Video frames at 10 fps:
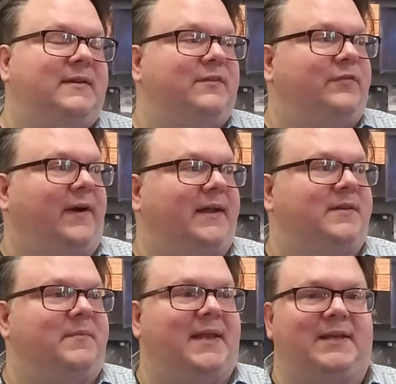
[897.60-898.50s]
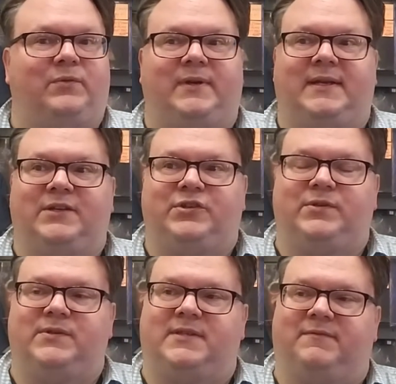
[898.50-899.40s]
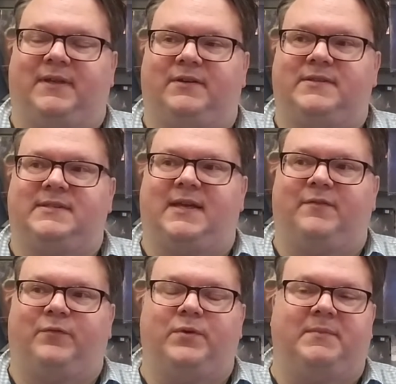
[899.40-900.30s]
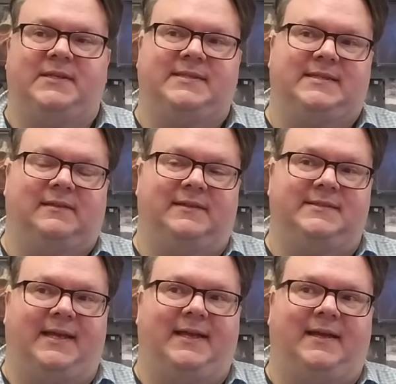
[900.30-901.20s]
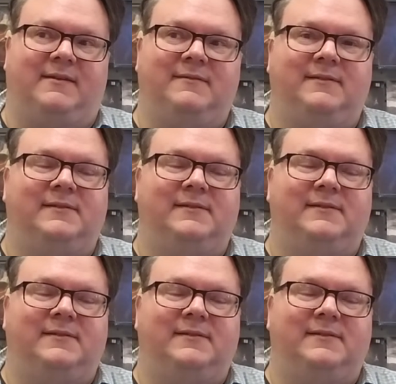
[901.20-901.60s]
find many reissues of their stuff would be Steely Dan.